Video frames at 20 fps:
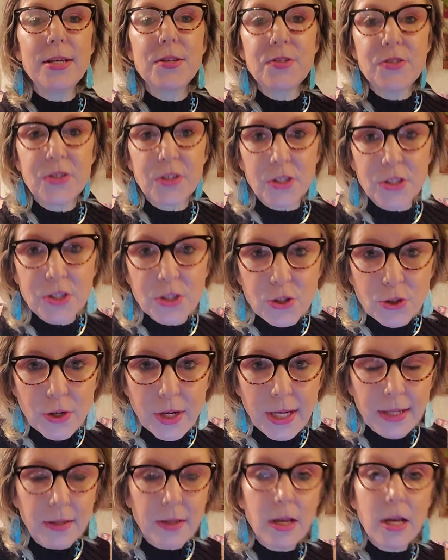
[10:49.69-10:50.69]
is your
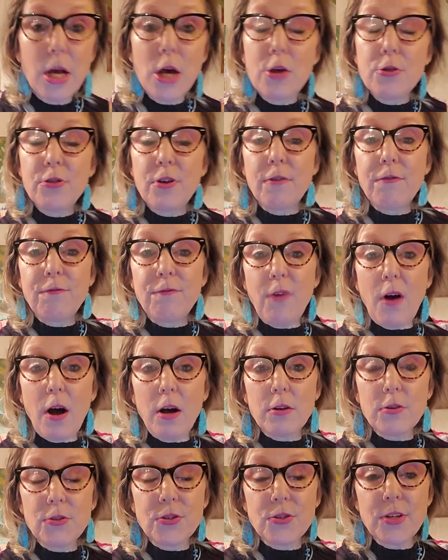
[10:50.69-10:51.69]
strength. The
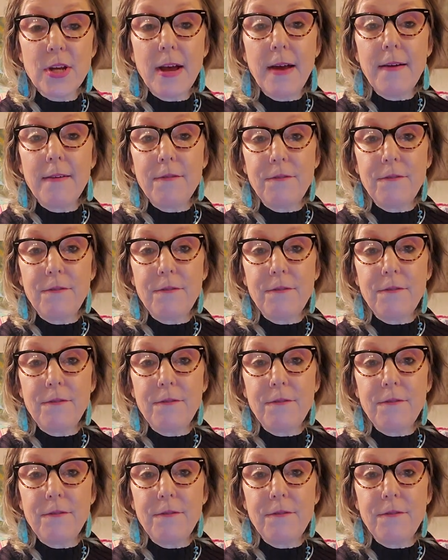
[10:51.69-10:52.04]
false